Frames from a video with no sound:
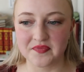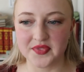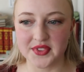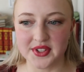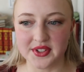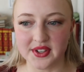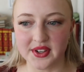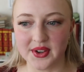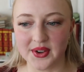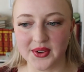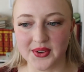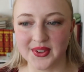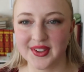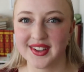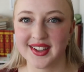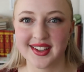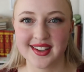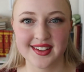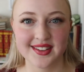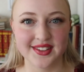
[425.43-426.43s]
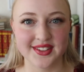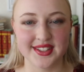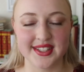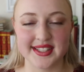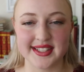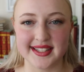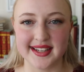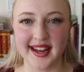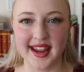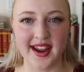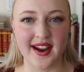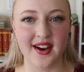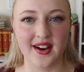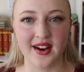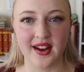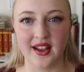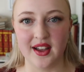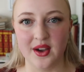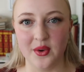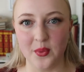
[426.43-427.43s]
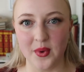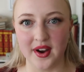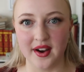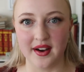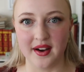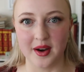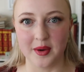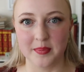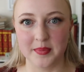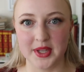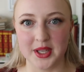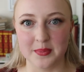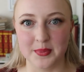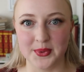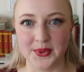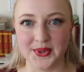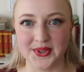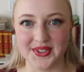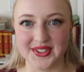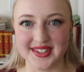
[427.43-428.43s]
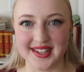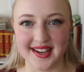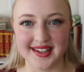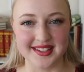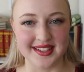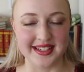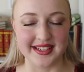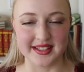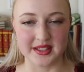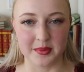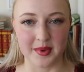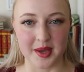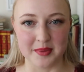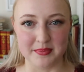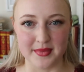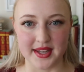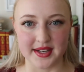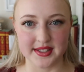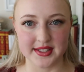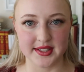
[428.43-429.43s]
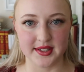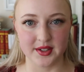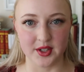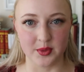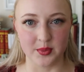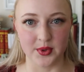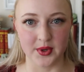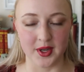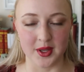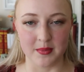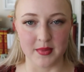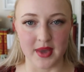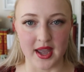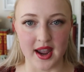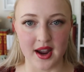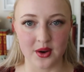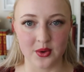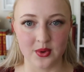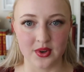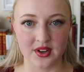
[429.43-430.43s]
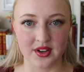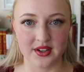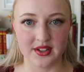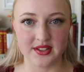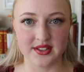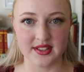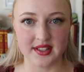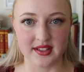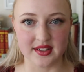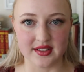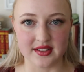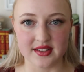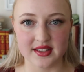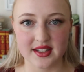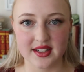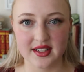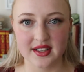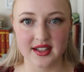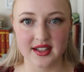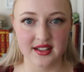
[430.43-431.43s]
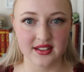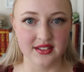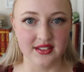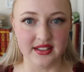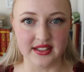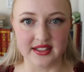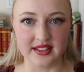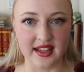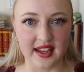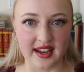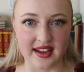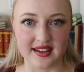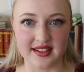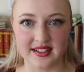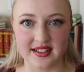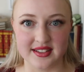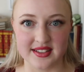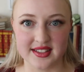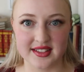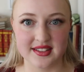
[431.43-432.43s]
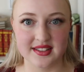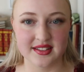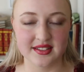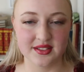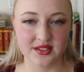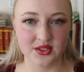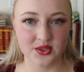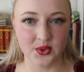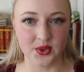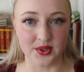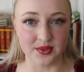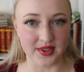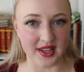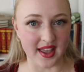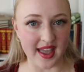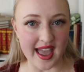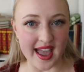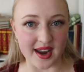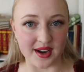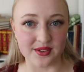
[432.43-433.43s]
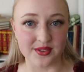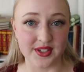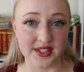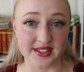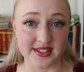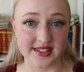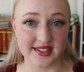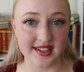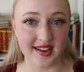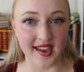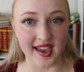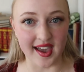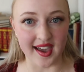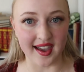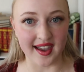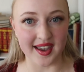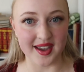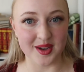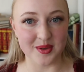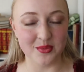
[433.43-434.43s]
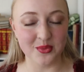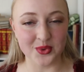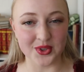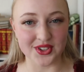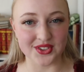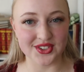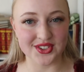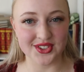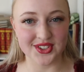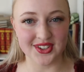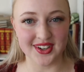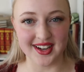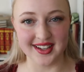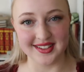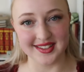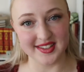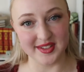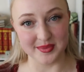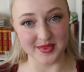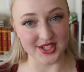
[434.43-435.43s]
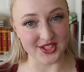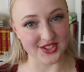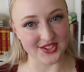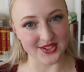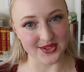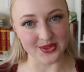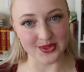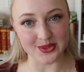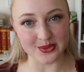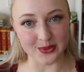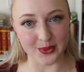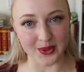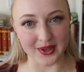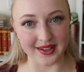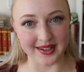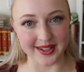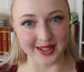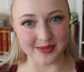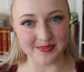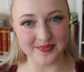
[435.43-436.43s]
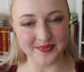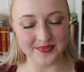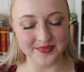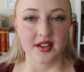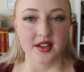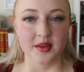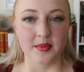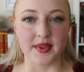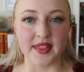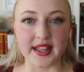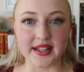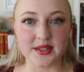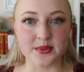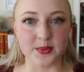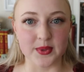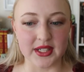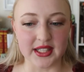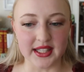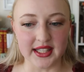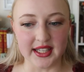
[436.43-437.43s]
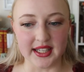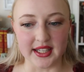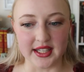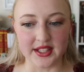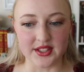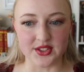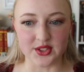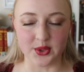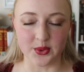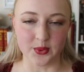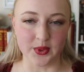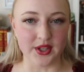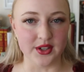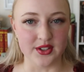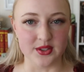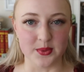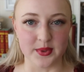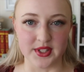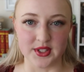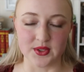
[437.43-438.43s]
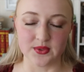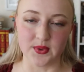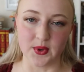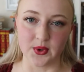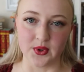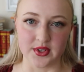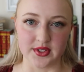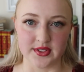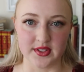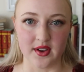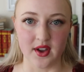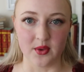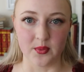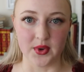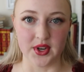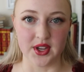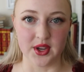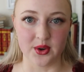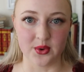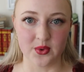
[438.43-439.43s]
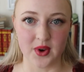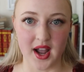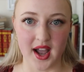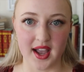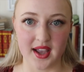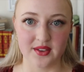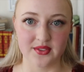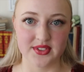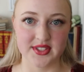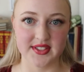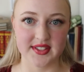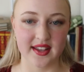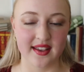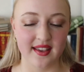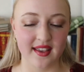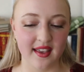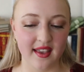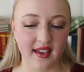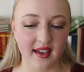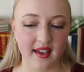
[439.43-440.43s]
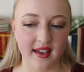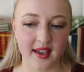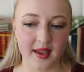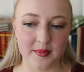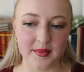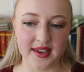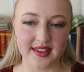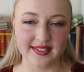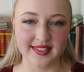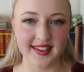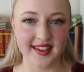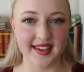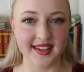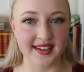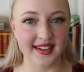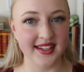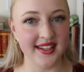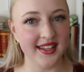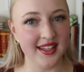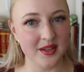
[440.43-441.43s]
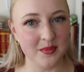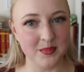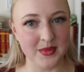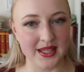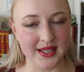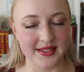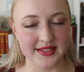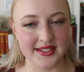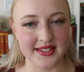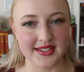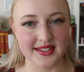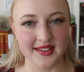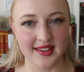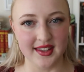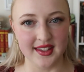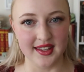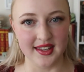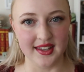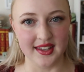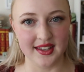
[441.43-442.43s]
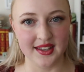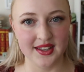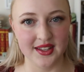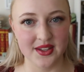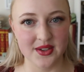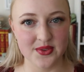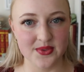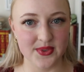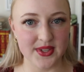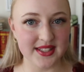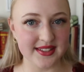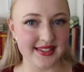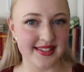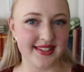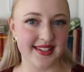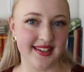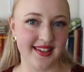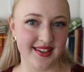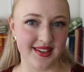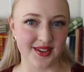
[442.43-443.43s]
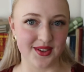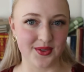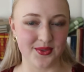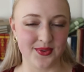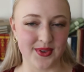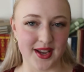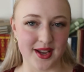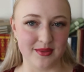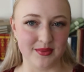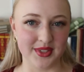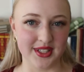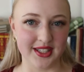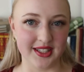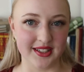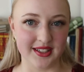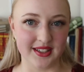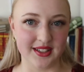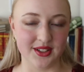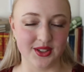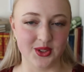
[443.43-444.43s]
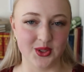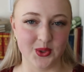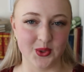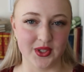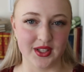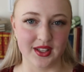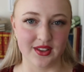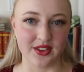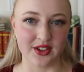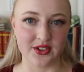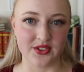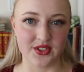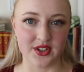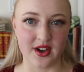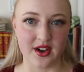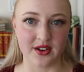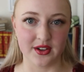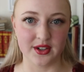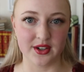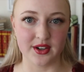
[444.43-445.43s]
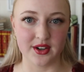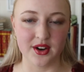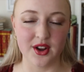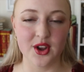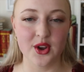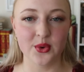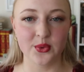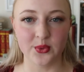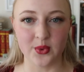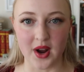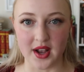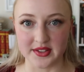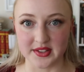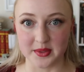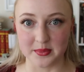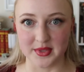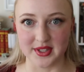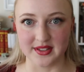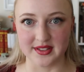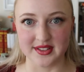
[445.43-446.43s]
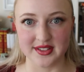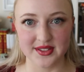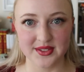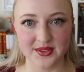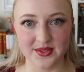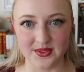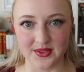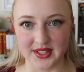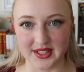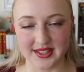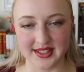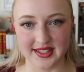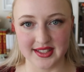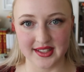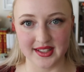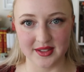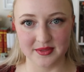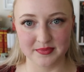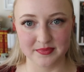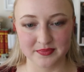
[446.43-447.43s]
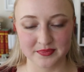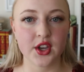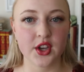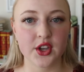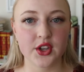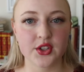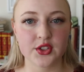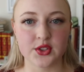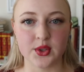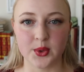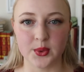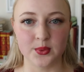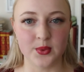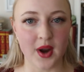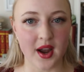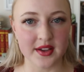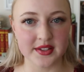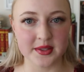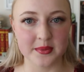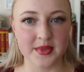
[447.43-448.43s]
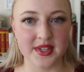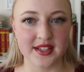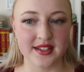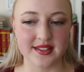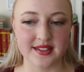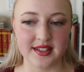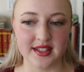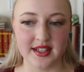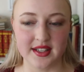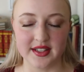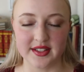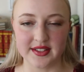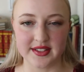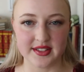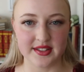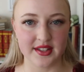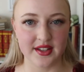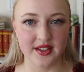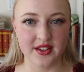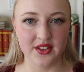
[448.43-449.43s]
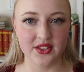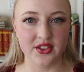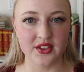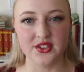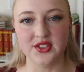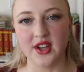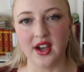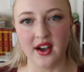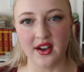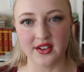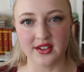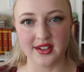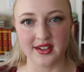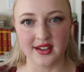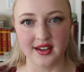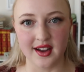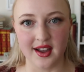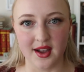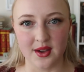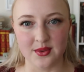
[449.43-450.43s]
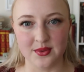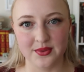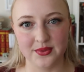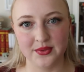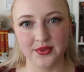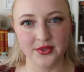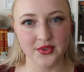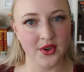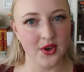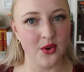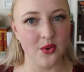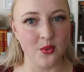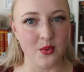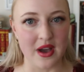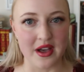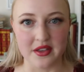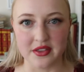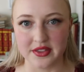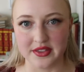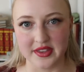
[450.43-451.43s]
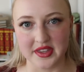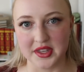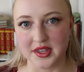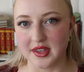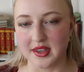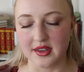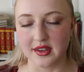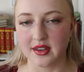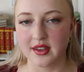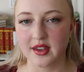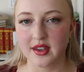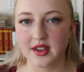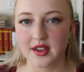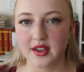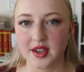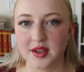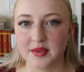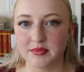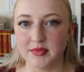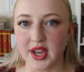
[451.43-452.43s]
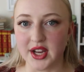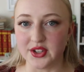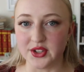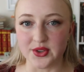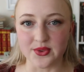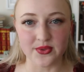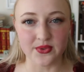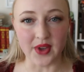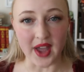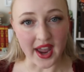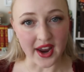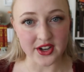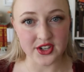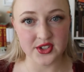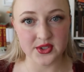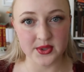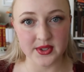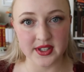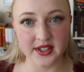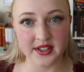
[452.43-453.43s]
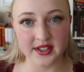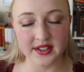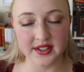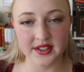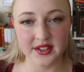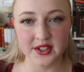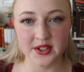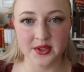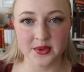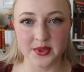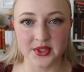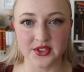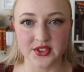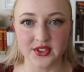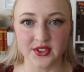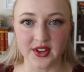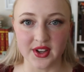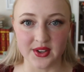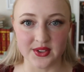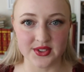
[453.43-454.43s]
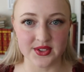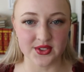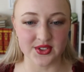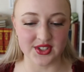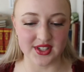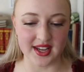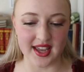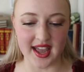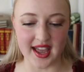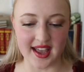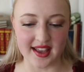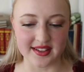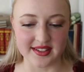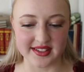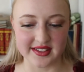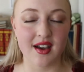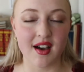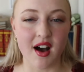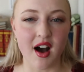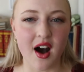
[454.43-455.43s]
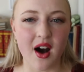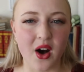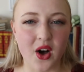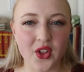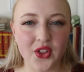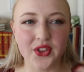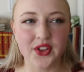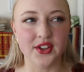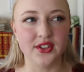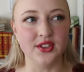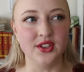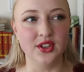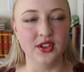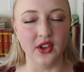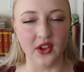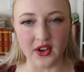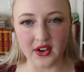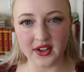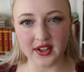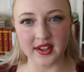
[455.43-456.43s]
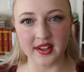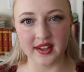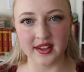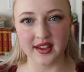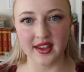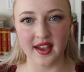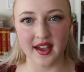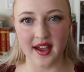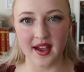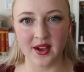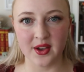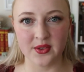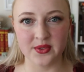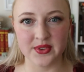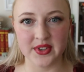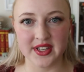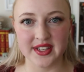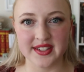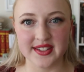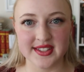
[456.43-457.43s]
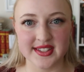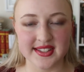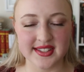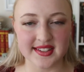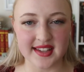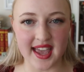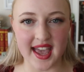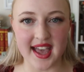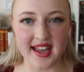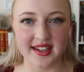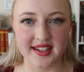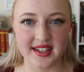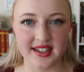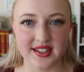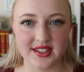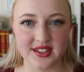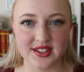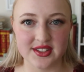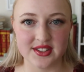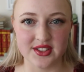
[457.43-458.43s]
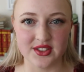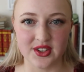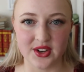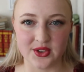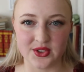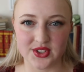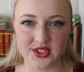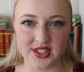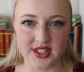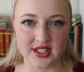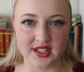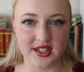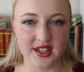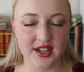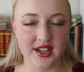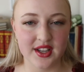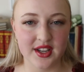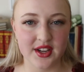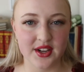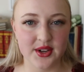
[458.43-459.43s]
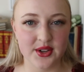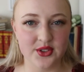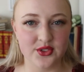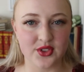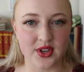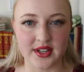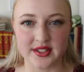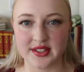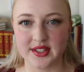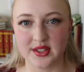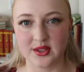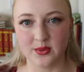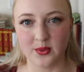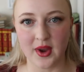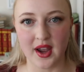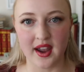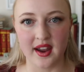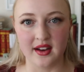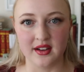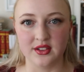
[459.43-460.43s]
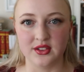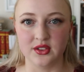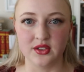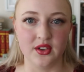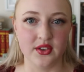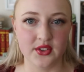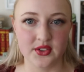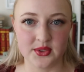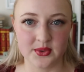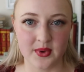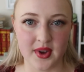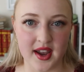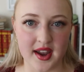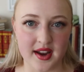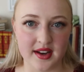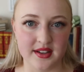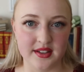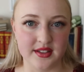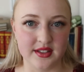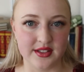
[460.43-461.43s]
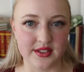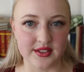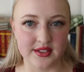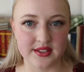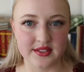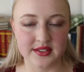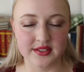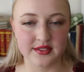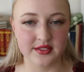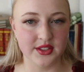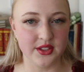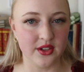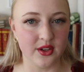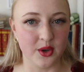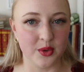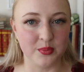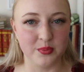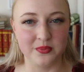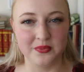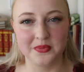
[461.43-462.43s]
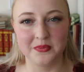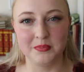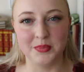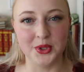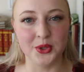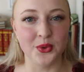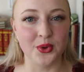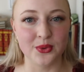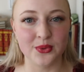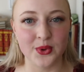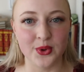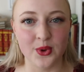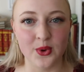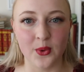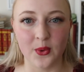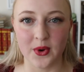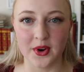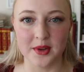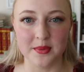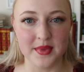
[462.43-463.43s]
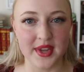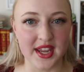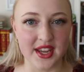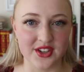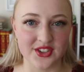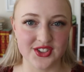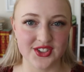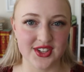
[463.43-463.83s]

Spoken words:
You know, this is an era where people's ideas about medicine are pretty backwards, and Lydgate is sort of ahead of his time, which creates some issues for him. But that's really his career, is what he's focused on when he arrives. And then he meets the Vincey family, including their daughter, Rosamond Vincey. So Rosamond is the daughter of a wealthy manufacturer, which, you know, so she has all the look of status. You know, she dresses right and looks right and is, you know, a beautiful ornament.